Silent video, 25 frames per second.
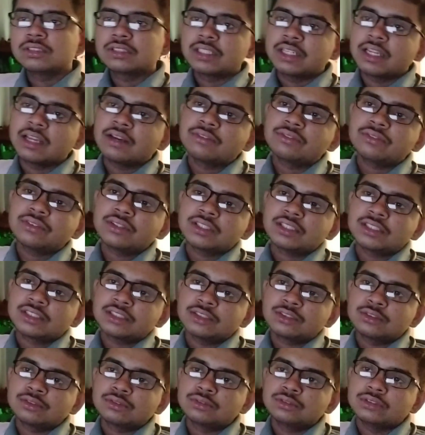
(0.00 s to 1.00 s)

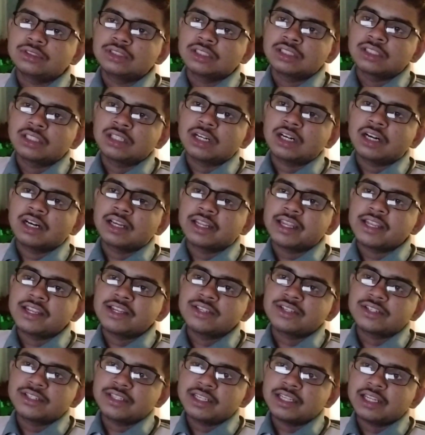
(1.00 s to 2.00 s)
refer to the
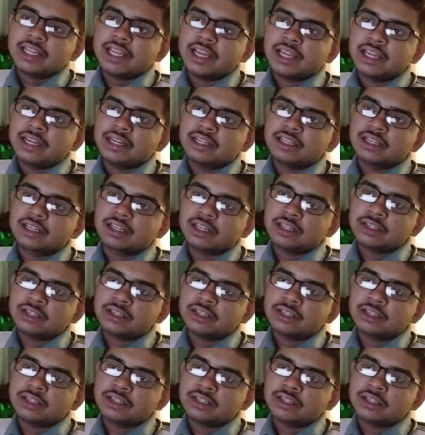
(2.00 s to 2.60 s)
arranging and